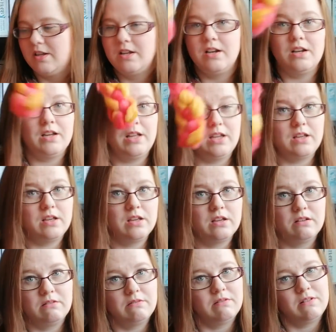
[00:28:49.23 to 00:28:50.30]
like
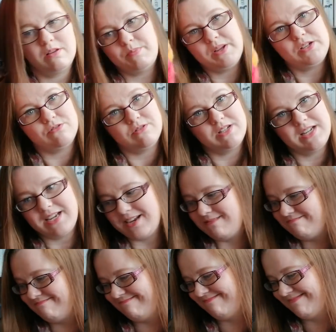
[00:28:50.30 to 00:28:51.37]
a bit daunting
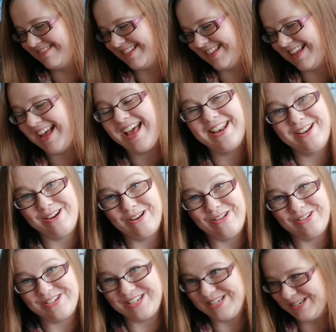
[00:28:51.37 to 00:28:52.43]
and a
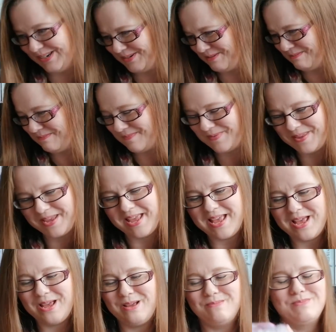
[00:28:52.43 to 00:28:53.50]
lot to do.
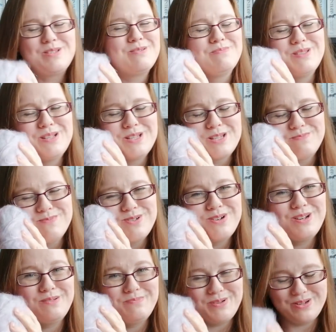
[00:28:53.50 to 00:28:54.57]
Something
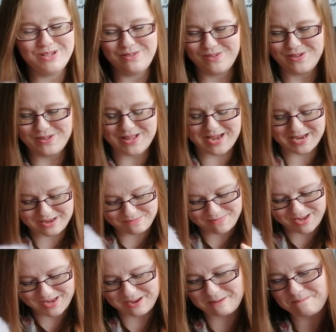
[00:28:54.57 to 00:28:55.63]
small and beautiful that I can
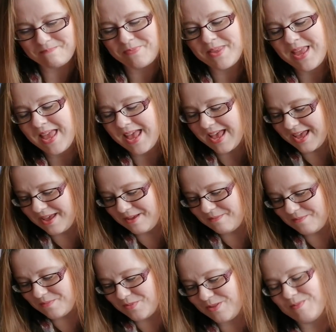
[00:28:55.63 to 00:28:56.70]
make
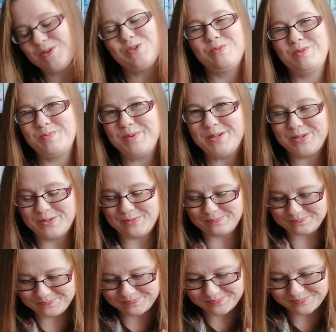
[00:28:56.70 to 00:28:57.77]
with my drop spindle.
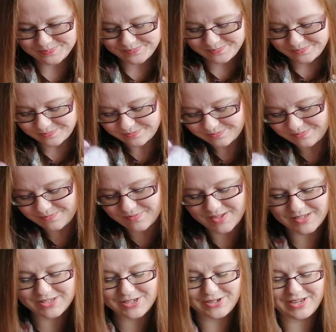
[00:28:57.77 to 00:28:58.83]

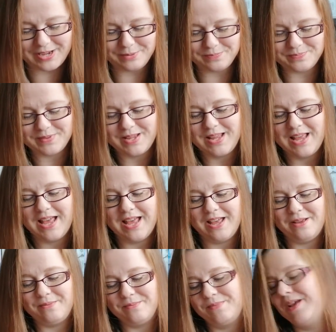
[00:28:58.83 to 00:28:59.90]
So yeah,
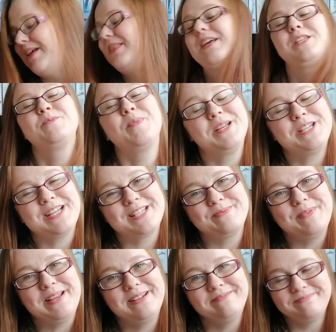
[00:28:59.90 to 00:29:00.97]
and that's by
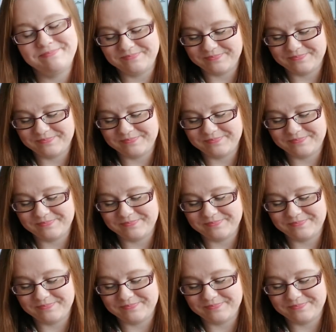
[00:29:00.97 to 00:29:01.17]
Jasmine.